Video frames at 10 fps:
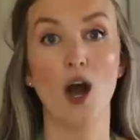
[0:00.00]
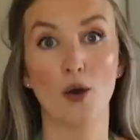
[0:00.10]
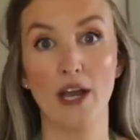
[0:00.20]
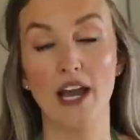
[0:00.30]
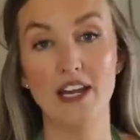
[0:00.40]

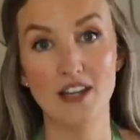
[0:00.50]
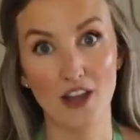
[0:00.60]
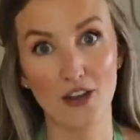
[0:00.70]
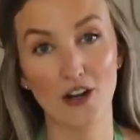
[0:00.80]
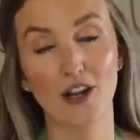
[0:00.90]
Okay,
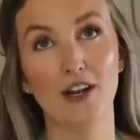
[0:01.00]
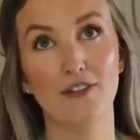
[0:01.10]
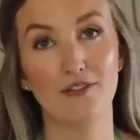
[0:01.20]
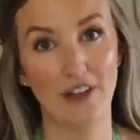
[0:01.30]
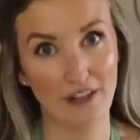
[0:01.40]
another
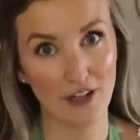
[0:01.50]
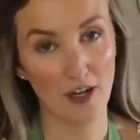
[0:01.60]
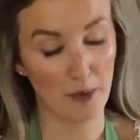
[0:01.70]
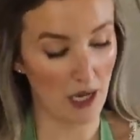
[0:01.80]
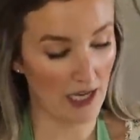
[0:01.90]
favorite
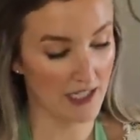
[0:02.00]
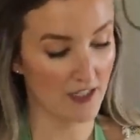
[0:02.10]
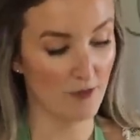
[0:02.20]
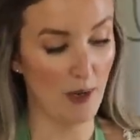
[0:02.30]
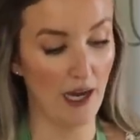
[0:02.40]
appliance
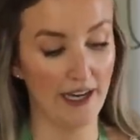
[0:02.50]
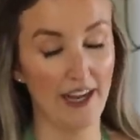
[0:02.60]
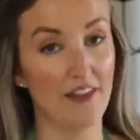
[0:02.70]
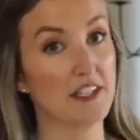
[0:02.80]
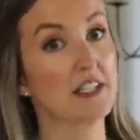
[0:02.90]
of mine,
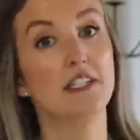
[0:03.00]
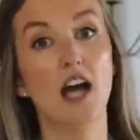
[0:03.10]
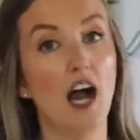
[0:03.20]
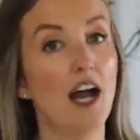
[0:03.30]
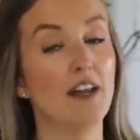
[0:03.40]
and this is
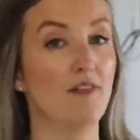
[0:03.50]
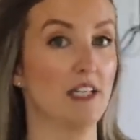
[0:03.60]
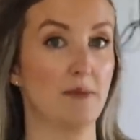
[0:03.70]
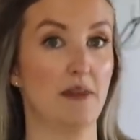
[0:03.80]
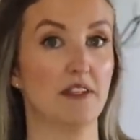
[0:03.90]
not an
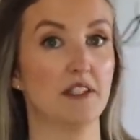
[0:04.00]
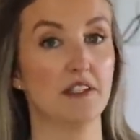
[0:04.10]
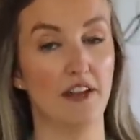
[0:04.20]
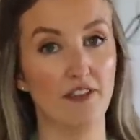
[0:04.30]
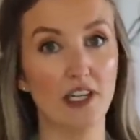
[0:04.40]
investment. This
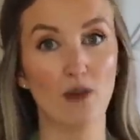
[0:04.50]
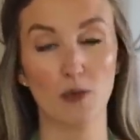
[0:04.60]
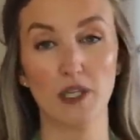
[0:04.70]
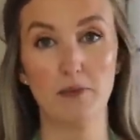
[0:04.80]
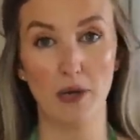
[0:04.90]
is definitely a
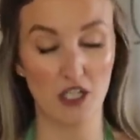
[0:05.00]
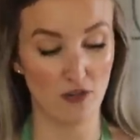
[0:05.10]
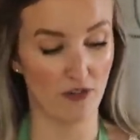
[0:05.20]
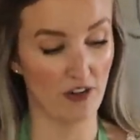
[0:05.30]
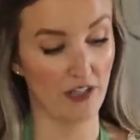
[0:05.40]
really
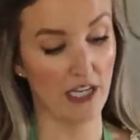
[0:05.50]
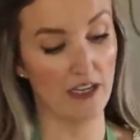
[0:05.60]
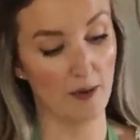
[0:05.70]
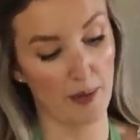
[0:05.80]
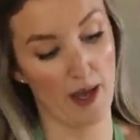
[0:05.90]

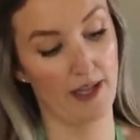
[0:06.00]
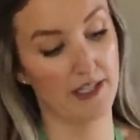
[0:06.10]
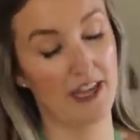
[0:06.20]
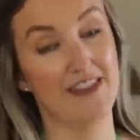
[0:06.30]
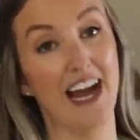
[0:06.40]
budget-friendly
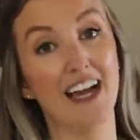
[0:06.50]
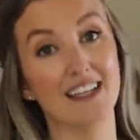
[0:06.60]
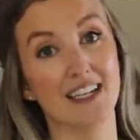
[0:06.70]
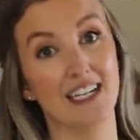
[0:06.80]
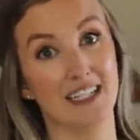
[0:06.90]
appliance, and that
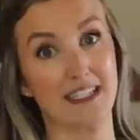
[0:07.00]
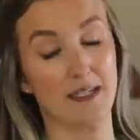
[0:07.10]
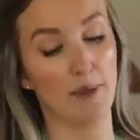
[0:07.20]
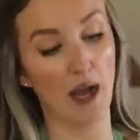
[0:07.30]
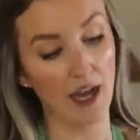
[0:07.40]
is an
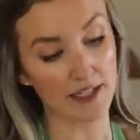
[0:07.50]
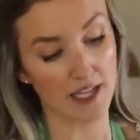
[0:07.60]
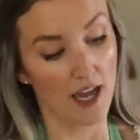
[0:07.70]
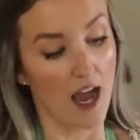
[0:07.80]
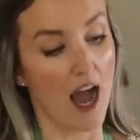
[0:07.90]
Instant Pot.
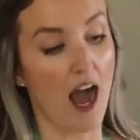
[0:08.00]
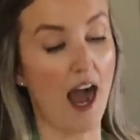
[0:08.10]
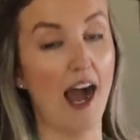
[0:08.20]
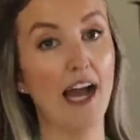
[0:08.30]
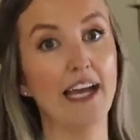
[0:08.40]

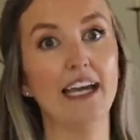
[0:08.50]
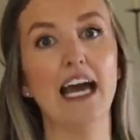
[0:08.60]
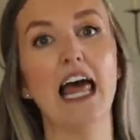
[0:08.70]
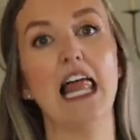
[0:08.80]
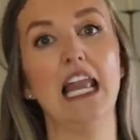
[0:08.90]

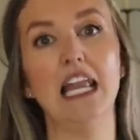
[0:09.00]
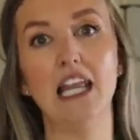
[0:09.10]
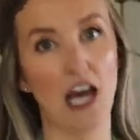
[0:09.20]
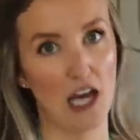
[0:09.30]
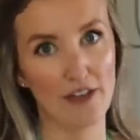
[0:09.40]
I
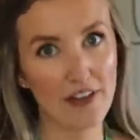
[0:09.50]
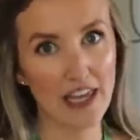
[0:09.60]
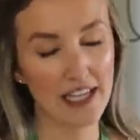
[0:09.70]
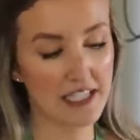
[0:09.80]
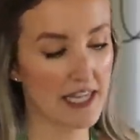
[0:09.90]

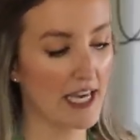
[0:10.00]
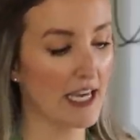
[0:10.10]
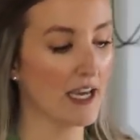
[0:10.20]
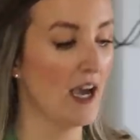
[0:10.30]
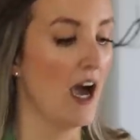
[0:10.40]
love this
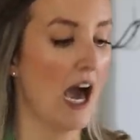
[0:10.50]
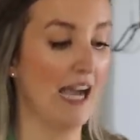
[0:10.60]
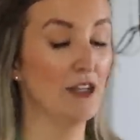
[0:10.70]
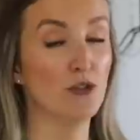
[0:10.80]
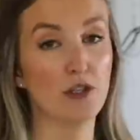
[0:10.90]
thing.
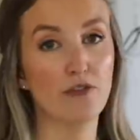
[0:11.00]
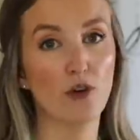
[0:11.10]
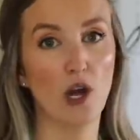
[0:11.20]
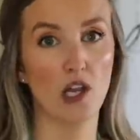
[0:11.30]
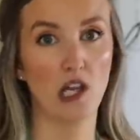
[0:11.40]
I use it
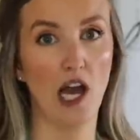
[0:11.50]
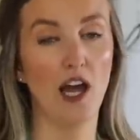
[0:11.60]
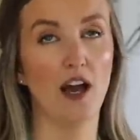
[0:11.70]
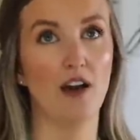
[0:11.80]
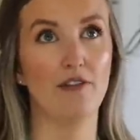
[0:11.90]
for a
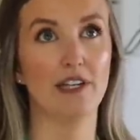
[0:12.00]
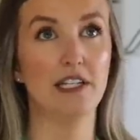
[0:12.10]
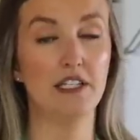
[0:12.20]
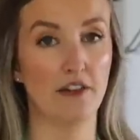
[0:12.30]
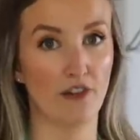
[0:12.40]
lot
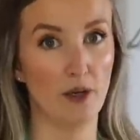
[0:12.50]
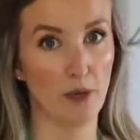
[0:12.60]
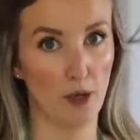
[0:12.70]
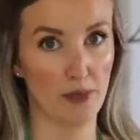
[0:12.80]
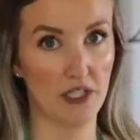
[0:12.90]
of different
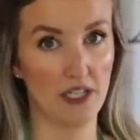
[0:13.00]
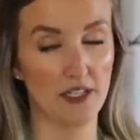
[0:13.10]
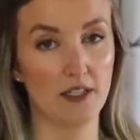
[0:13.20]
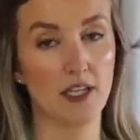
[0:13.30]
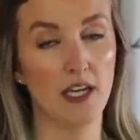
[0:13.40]

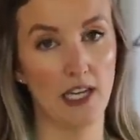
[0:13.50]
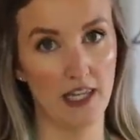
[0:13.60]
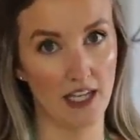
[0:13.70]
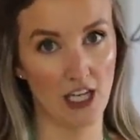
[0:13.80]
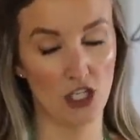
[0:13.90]
purposes
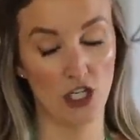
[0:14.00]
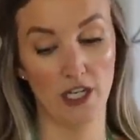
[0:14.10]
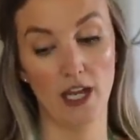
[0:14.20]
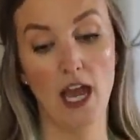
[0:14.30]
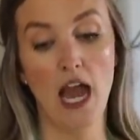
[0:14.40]
in the
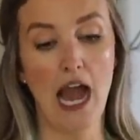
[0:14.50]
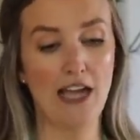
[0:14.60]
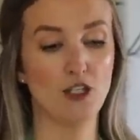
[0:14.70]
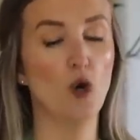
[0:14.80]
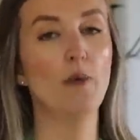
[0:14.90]
kitchen.
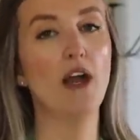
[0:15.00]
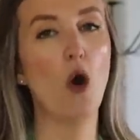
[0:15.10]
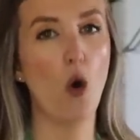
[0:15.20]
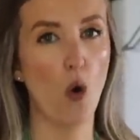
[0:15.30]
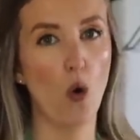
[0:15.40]
I don't make
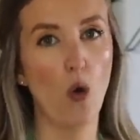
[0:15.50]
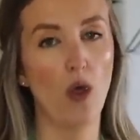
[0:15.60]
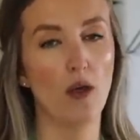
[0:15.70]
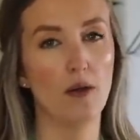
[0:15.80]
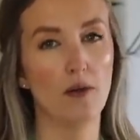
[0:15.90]

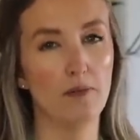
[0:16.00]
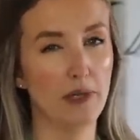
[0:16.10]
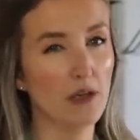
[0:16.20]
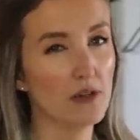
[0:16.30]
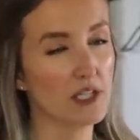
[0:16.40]
whole
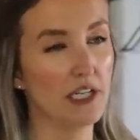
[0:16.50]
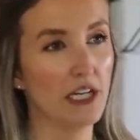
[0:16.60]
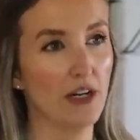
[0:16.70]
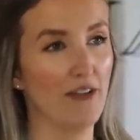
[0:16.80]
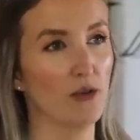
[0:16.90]
meals in
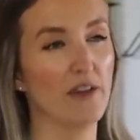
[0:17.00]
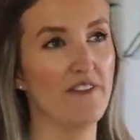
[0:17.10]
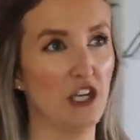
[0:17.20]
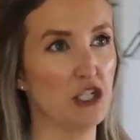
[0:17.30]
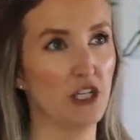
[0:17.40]
here. I haven't really
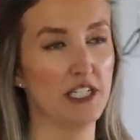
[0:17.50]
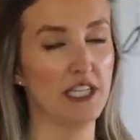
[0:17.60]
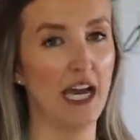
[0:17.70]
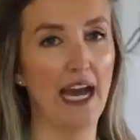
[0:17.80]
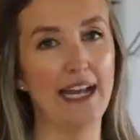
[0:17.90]
ventured
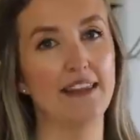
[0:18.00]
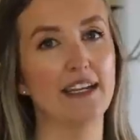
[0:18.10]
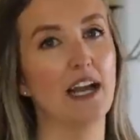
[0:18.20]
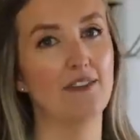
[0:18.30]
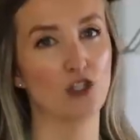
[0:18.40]
into that.
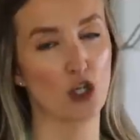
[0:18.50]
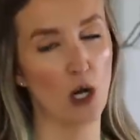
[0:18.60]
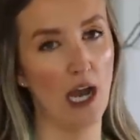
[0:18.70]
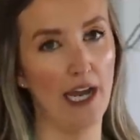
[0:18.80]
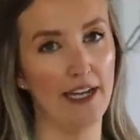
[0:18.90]
Anything I've
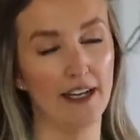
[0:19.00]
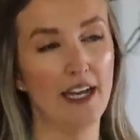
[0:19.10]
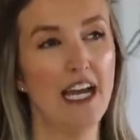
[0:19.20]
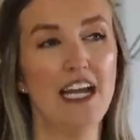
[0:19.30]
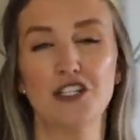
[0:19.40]
tried
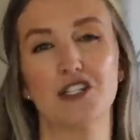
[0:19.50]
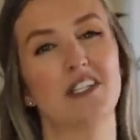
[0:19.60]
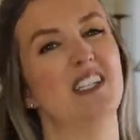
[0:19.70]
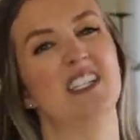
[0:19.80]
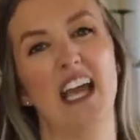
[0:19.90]
just
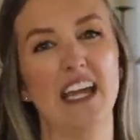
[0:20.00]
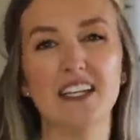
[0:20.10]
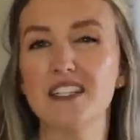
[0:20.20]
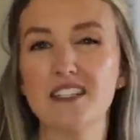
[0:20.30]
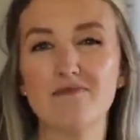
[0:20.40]
doesn't
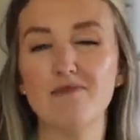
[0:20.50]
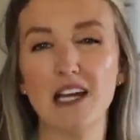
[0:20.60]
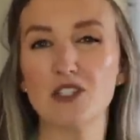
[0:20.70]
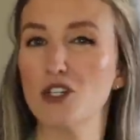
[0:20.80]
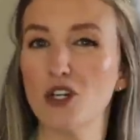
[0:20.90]
taste
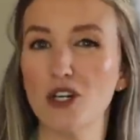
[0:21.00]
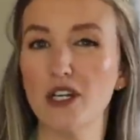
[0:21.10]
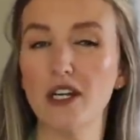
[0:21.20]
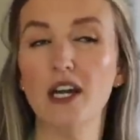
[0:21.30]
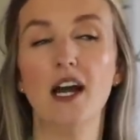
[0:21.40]
as
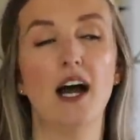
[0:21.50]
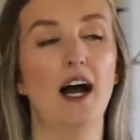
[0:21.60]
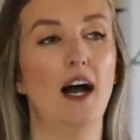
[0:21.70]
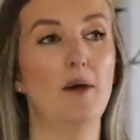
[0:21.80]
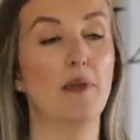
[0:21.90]
good,
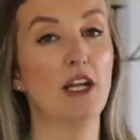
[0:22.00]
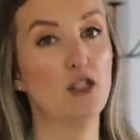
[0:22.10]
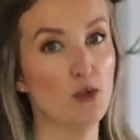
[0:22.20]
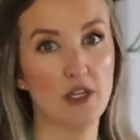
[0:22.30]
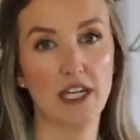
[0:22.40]
but I
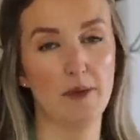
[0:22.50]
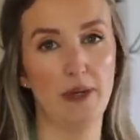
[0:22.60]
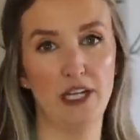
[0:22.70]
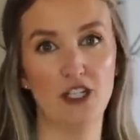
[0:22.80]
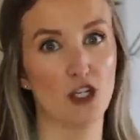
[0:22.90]
do think in a
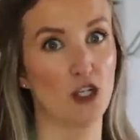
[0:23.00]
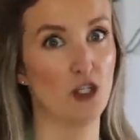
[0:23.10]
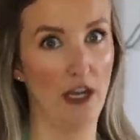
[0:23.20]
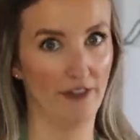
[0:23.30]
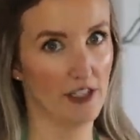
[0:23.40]
pinch it could
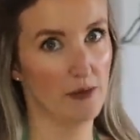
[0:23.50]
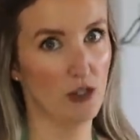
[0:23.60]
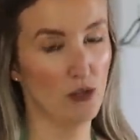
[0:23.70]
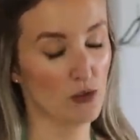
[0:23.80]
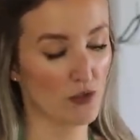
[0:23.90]
definitely be
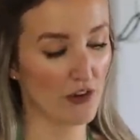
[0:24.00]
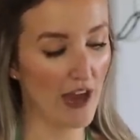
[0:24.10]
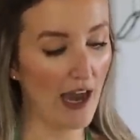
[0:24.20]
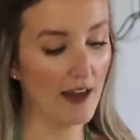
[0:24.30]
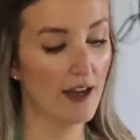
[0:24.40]
used for
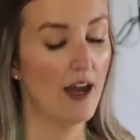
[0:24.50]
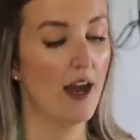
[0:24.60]
that.